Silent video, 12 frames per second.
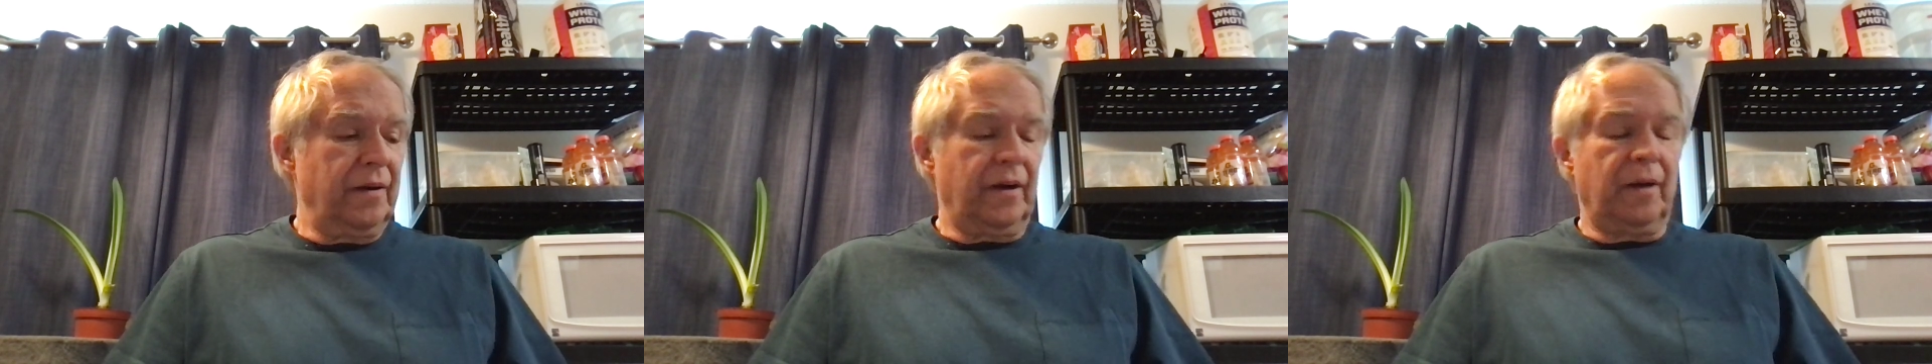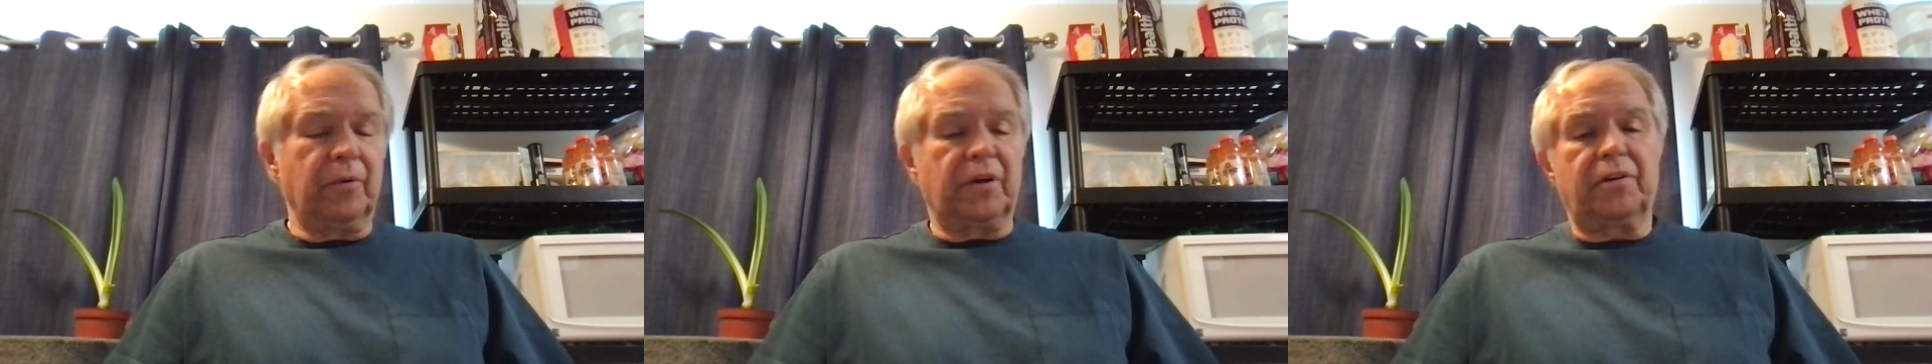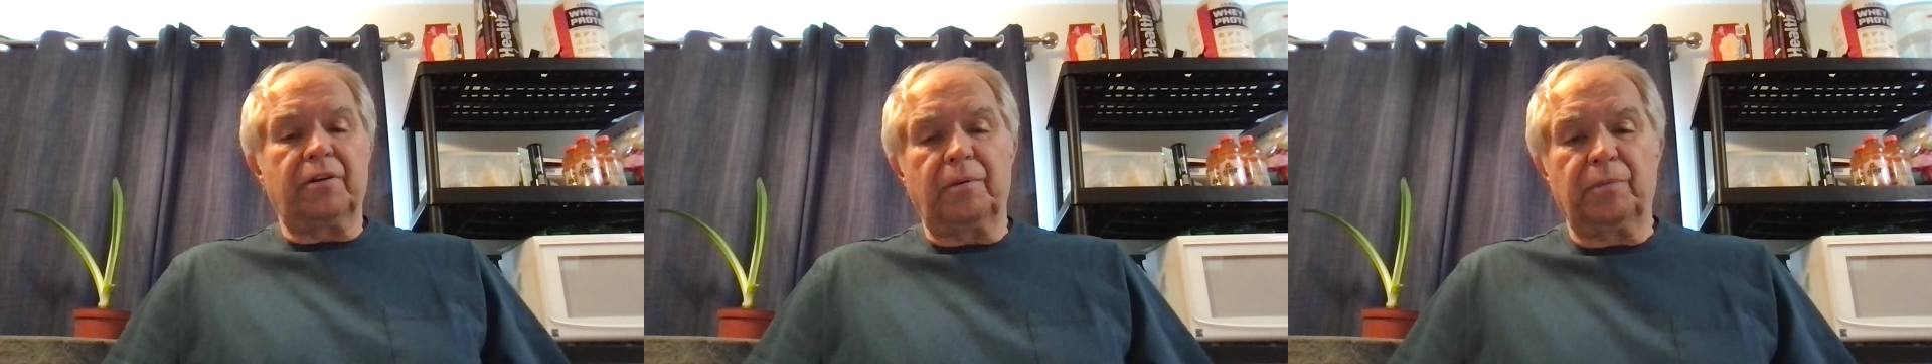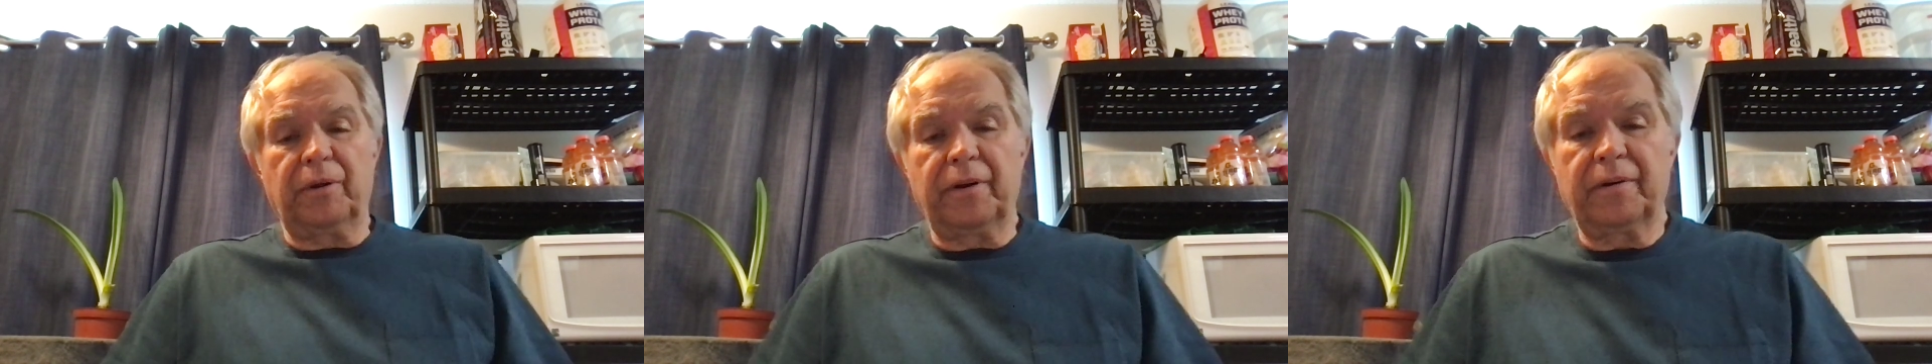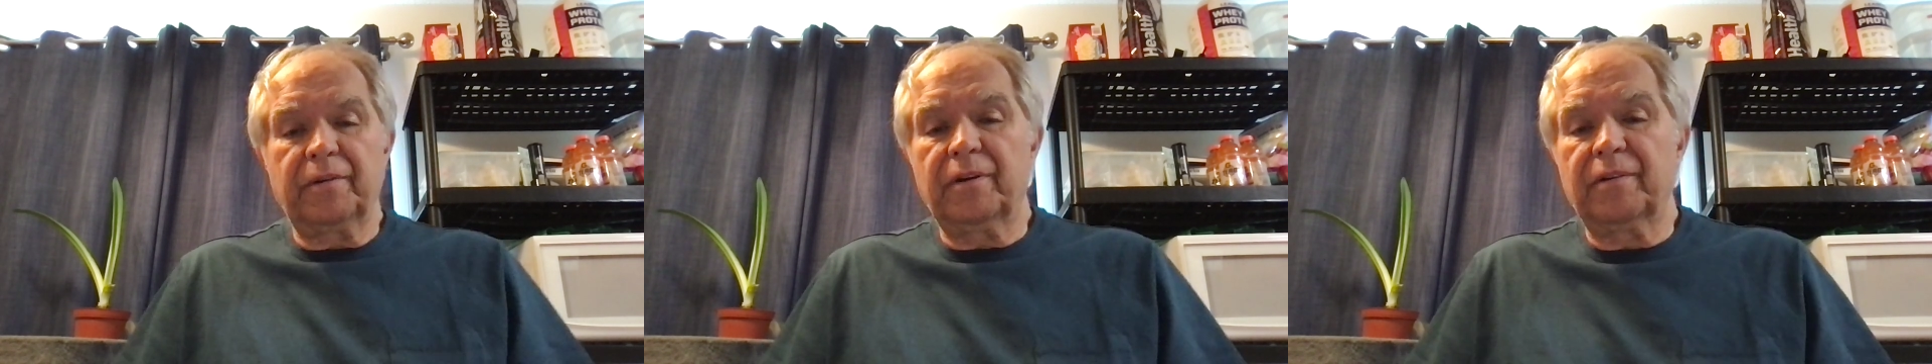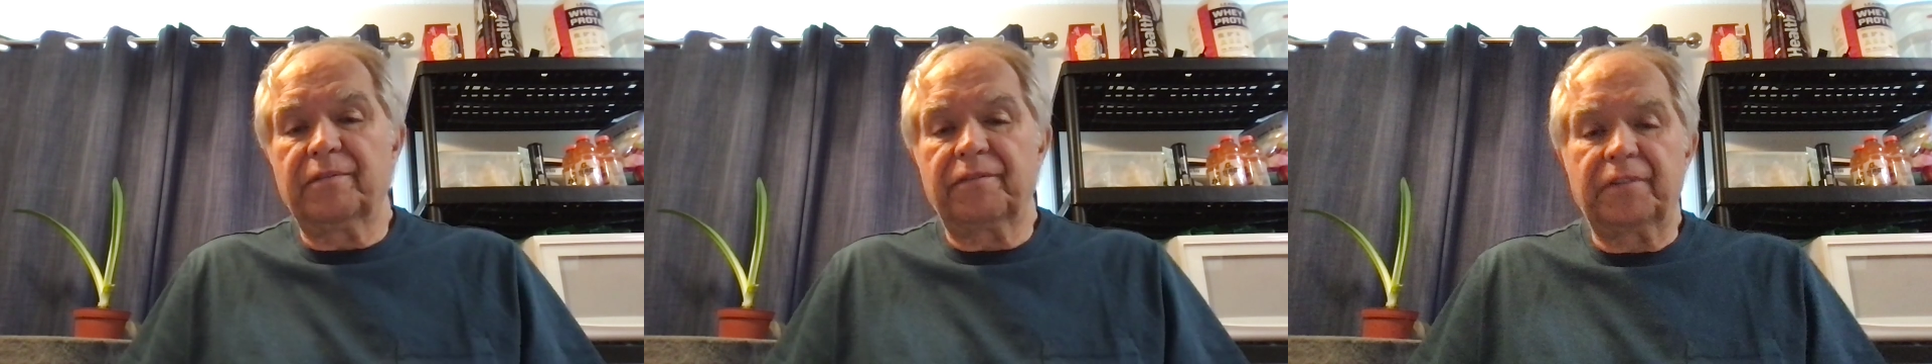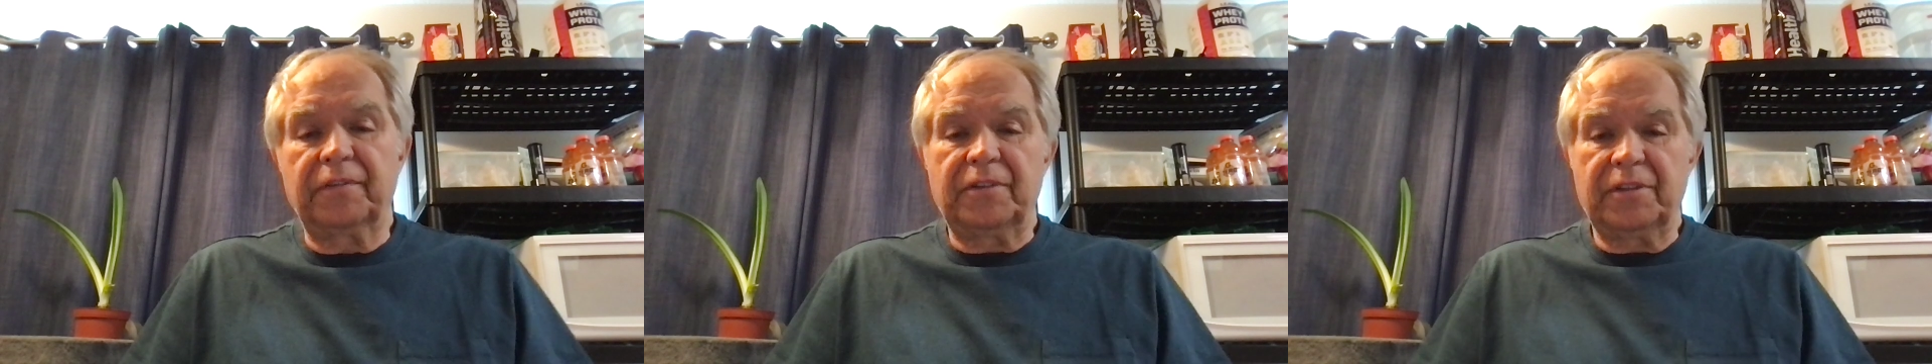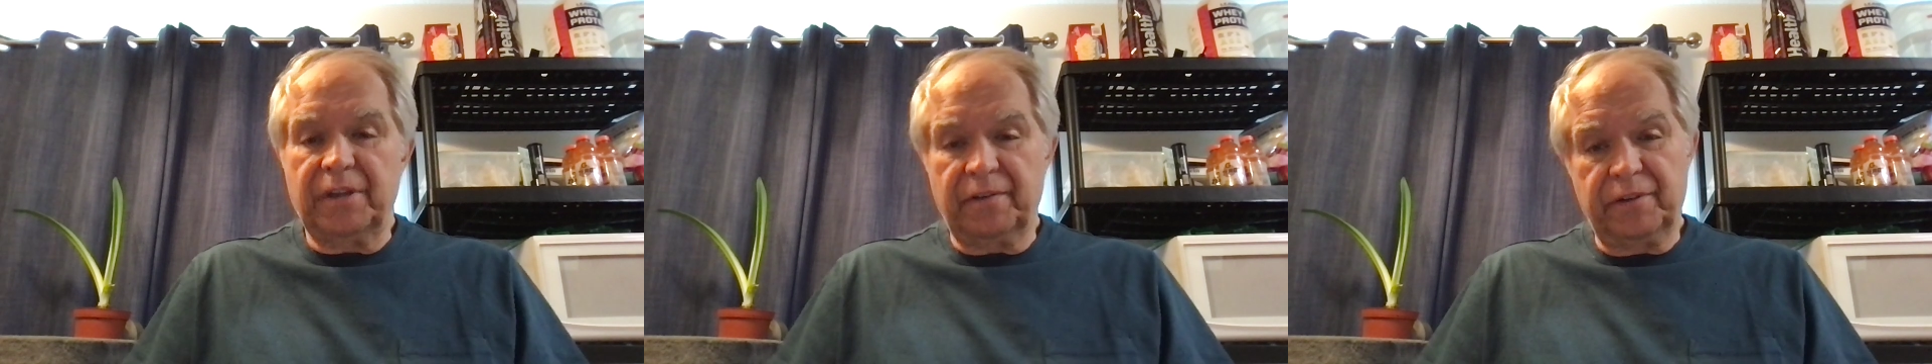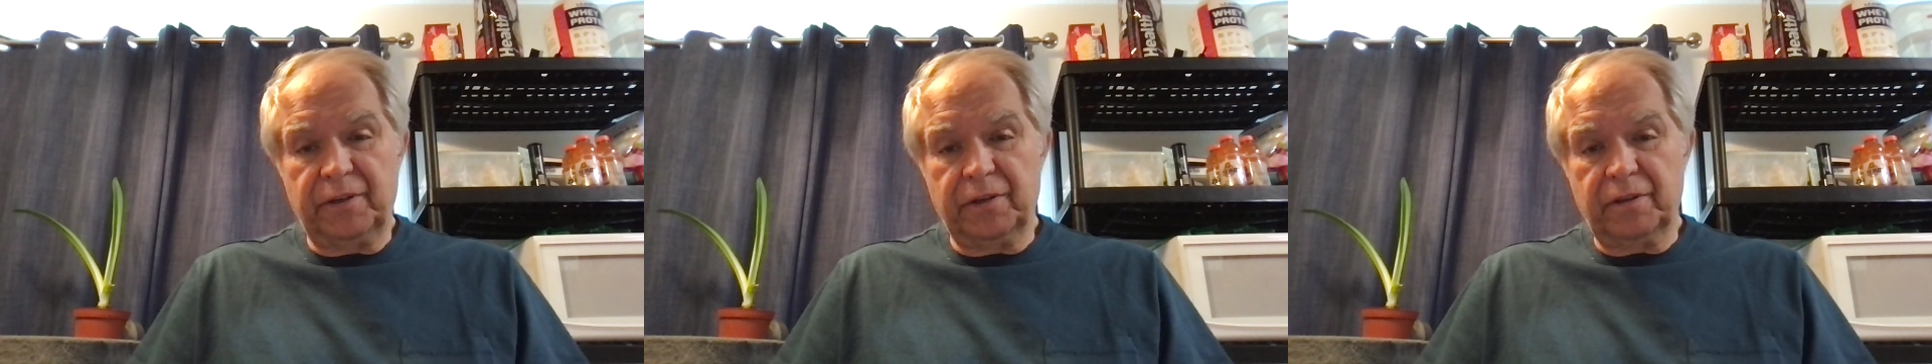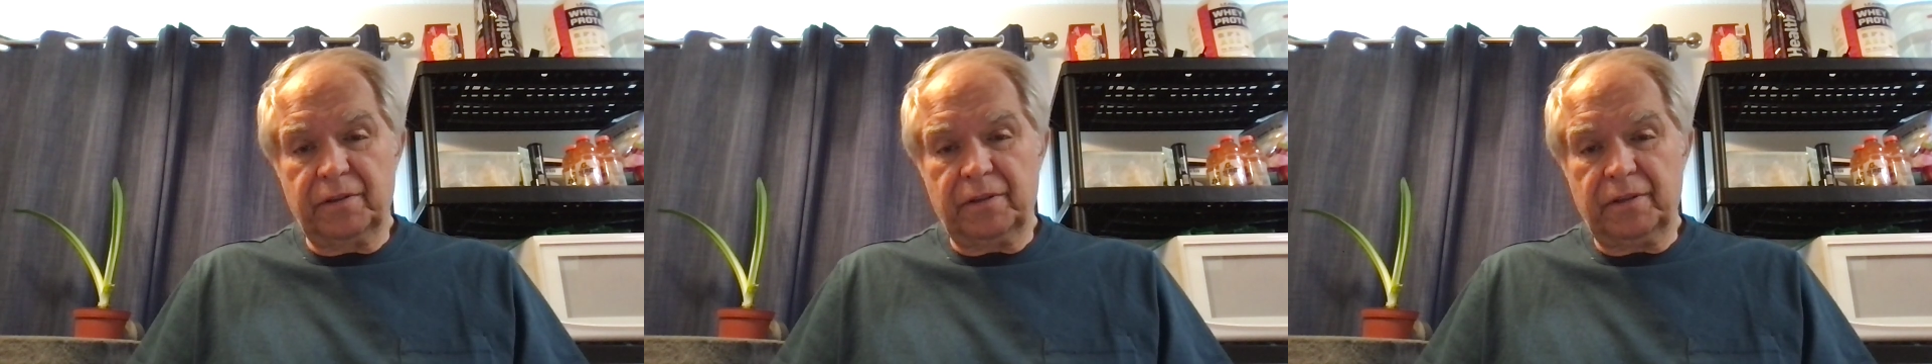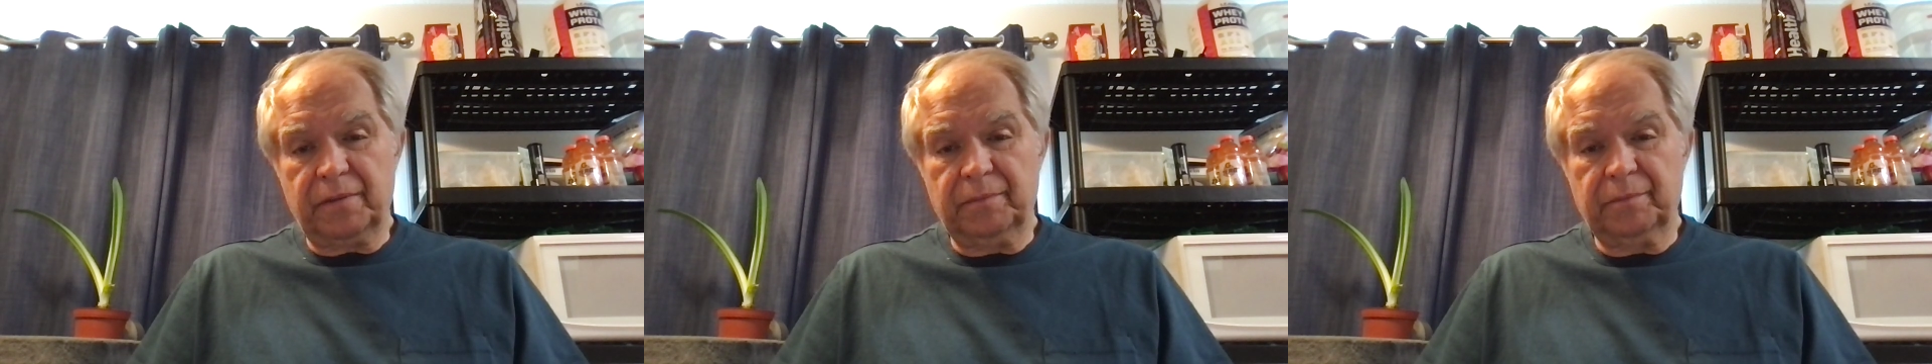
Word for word: I'm a guitar player of 57 years,